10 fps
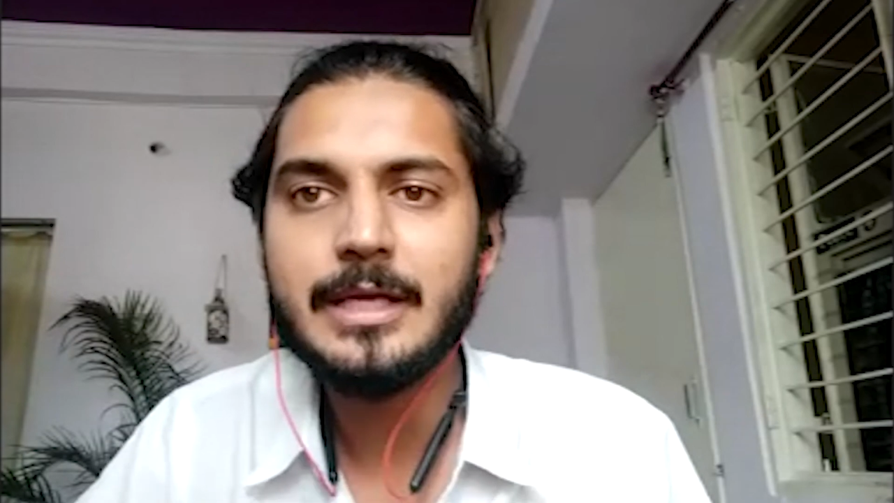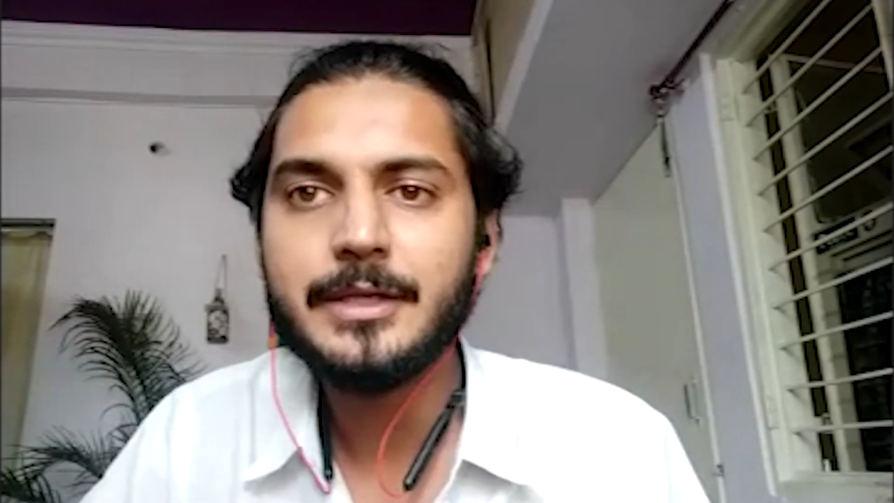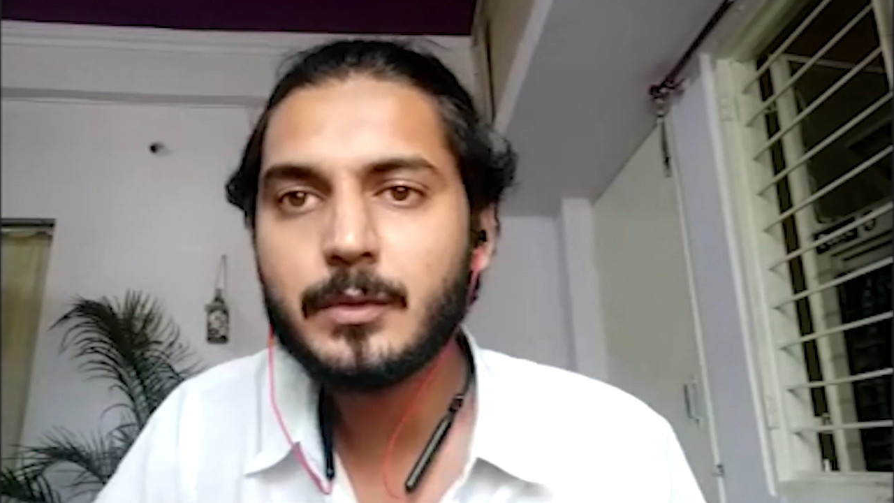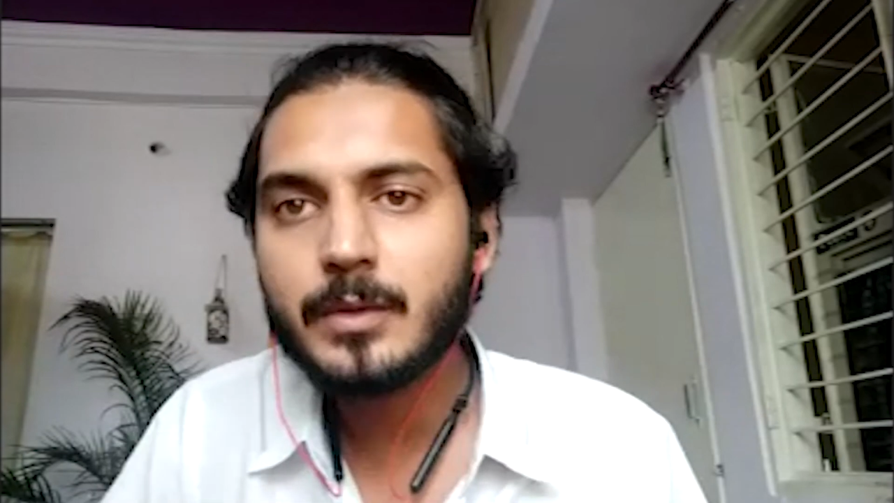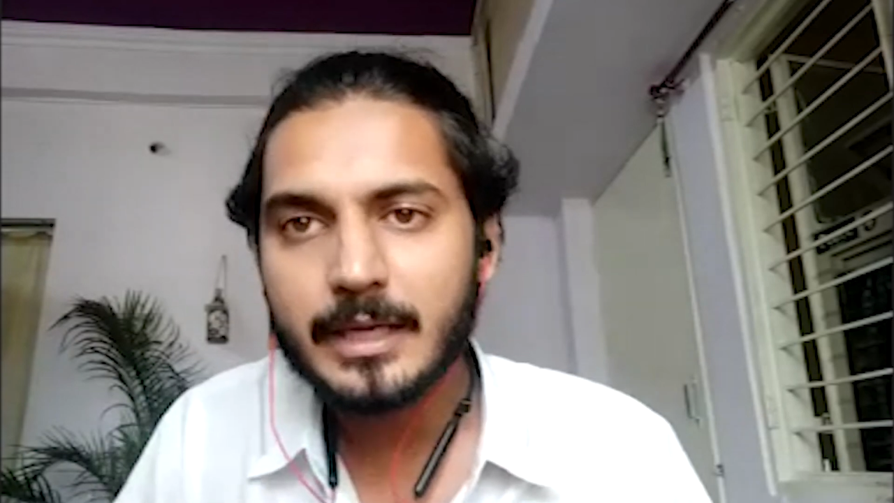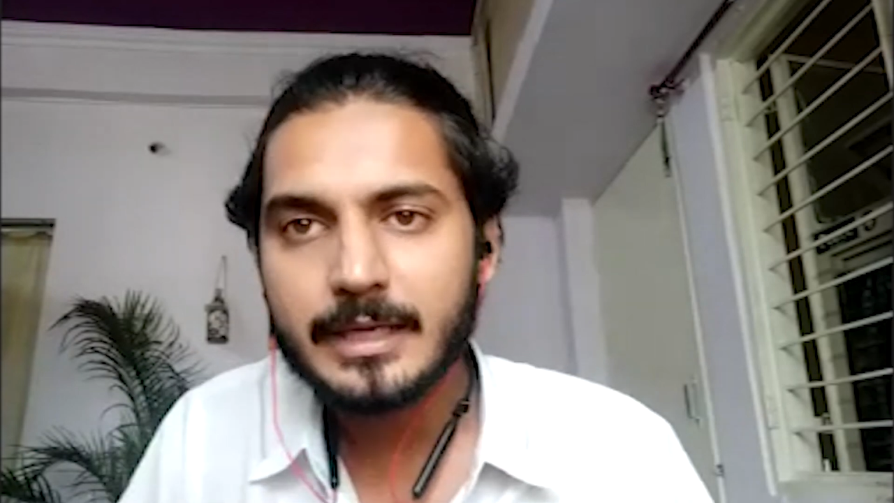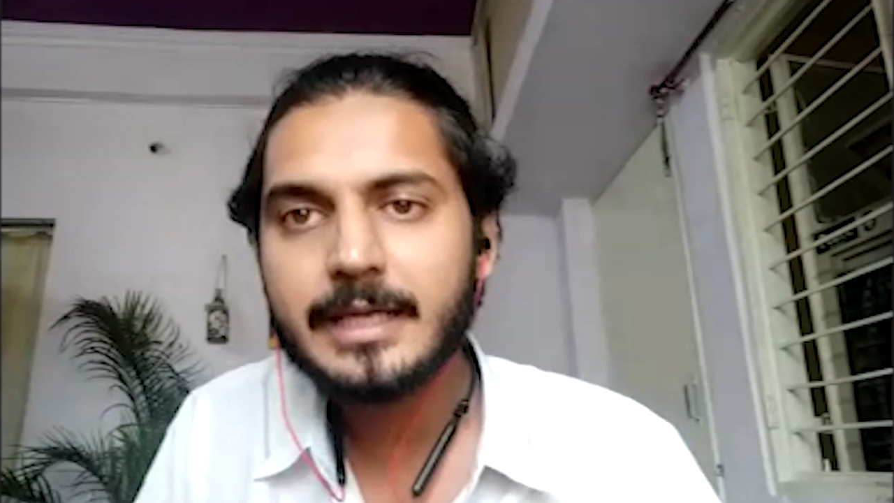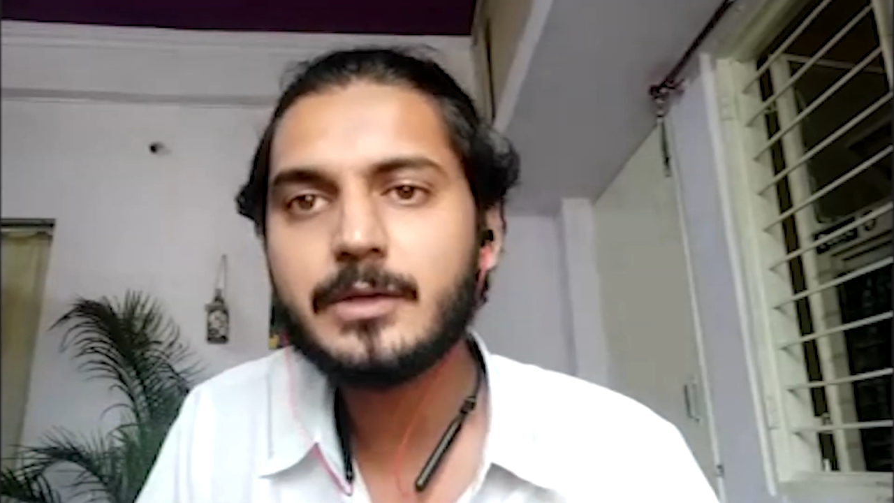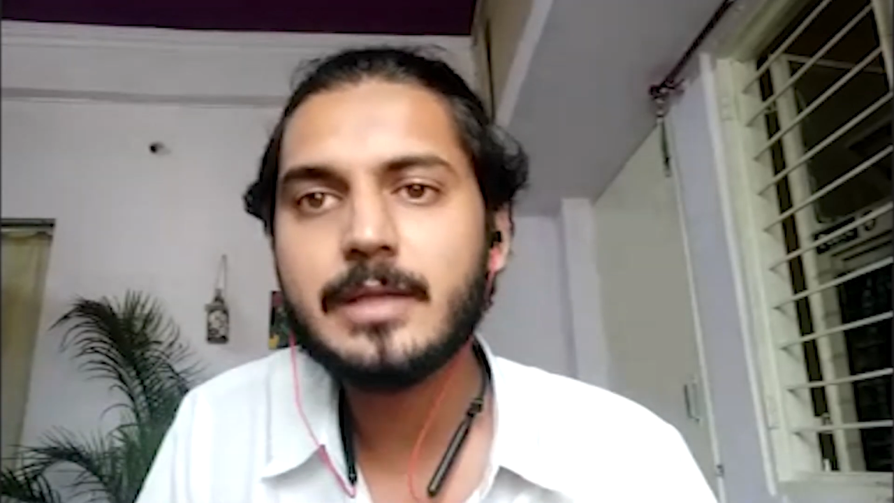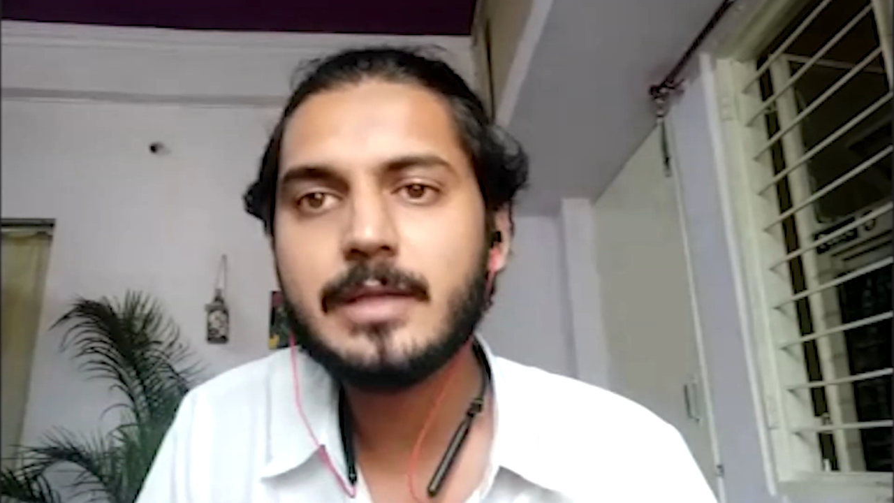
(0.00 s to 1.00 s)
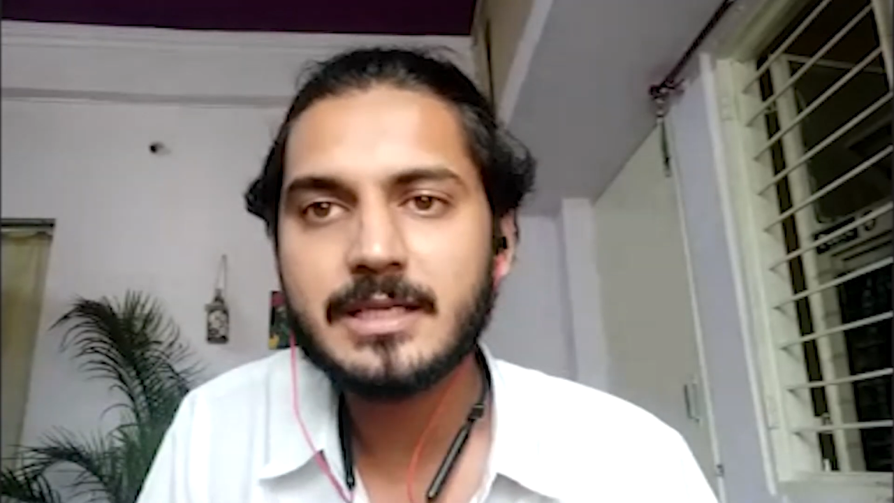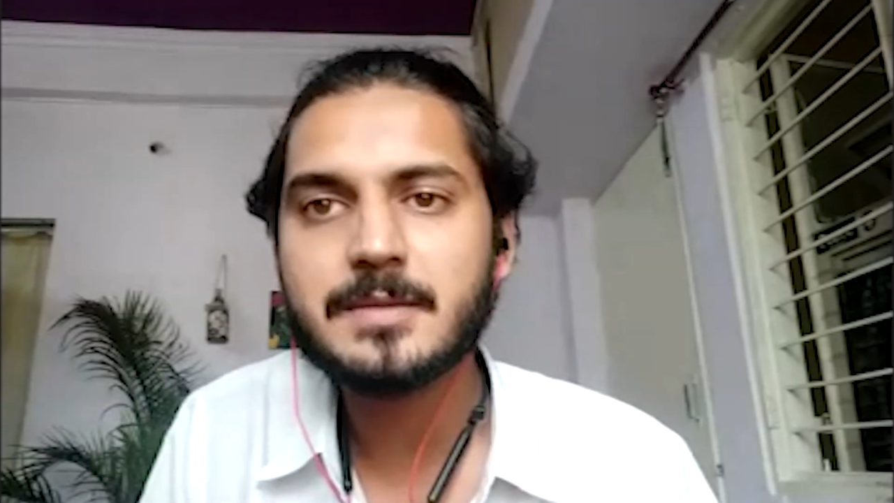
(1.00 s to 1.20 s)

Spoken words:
you connect to that